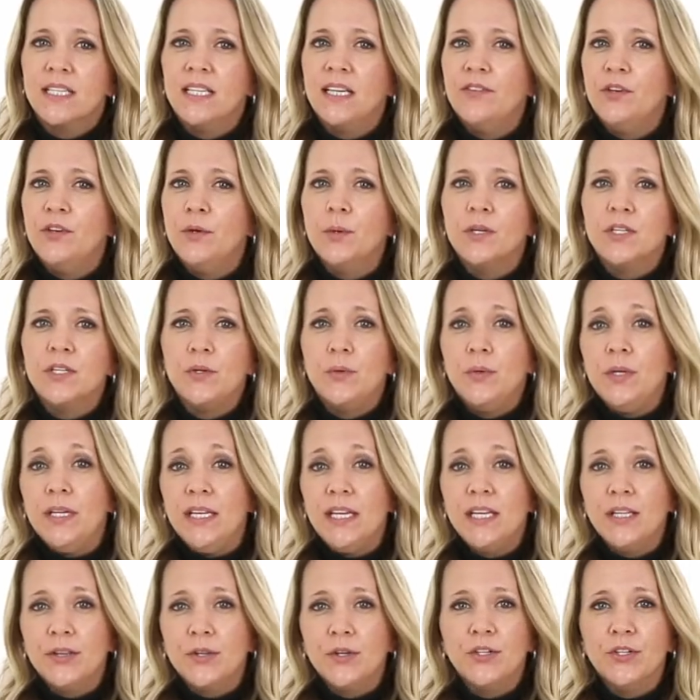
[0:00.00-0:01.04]
give you a
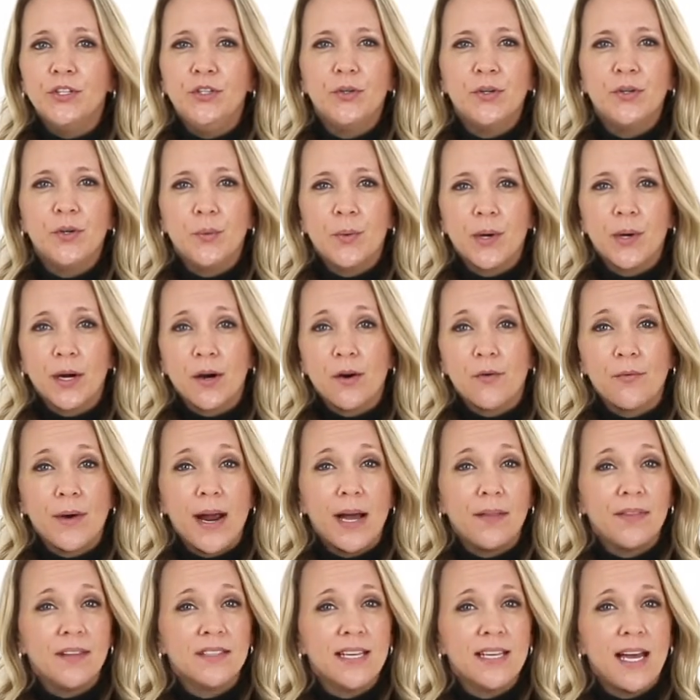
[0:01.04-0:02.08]
unique look you can wear
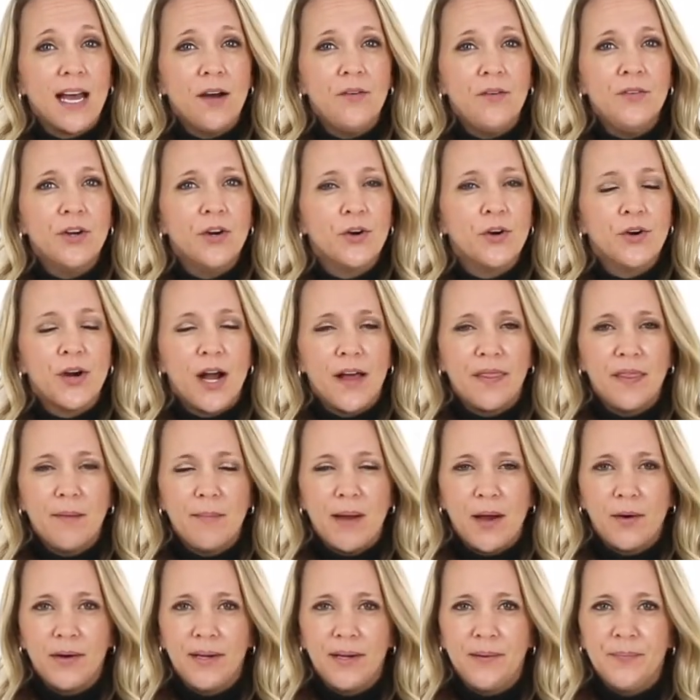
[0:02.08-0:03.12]
around the town or on the
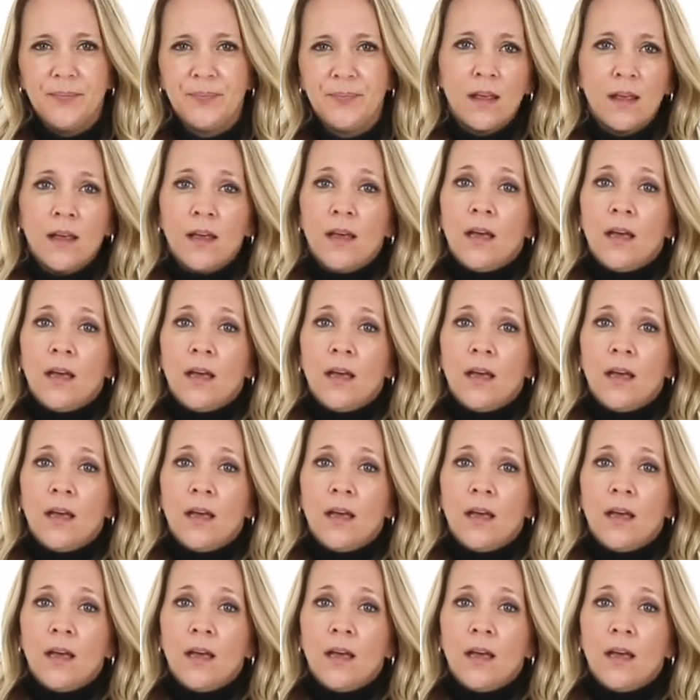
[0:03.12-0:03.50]
mountain.